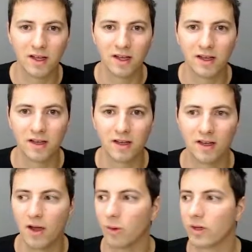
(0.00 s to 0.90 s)
and
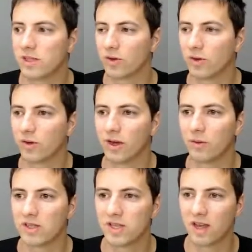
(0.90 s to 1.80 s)
now it's
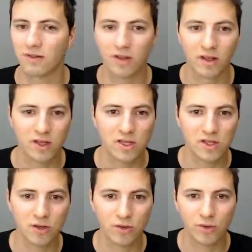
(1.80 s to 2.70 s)
saved.
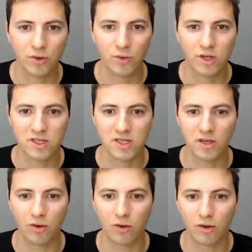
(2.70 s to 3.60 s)
So you can
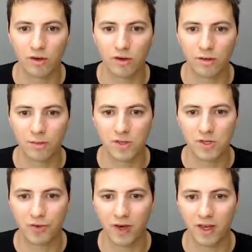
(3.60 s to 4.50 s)
see all the
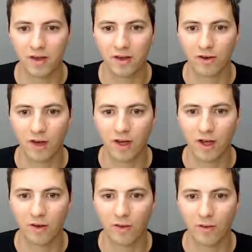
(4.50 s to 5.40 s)
measured data right
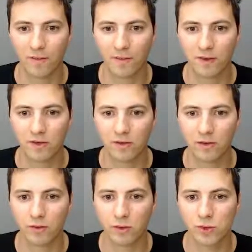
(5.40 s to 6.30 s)
now. So
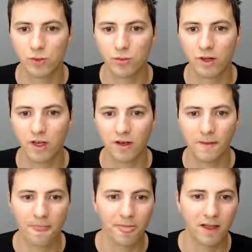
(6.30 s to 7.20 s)
if you zoom in,
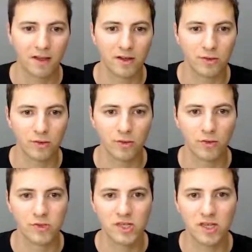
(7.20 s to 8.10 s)
then
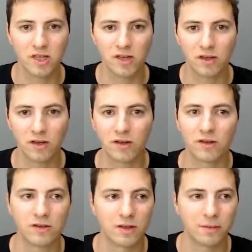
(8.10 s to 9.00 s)
you see
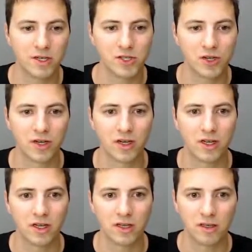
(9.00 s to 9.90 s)
the temperature,
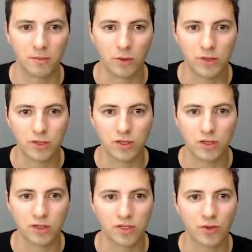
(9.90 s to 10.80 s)
the
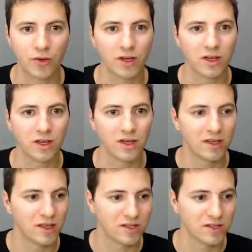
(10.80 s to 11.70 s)
moisture. Sorry,
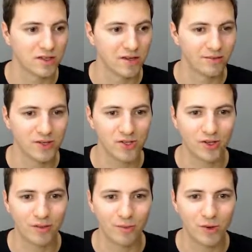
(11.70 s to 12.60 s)
yes, the temperature,
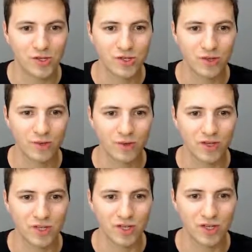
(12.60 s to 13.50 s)
the moisture,
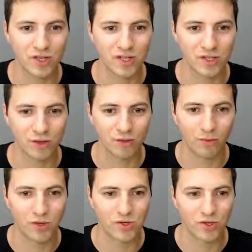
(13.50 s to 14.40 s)
which is not
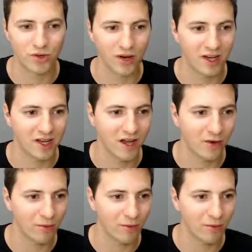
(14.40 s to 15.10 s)
moisture right now,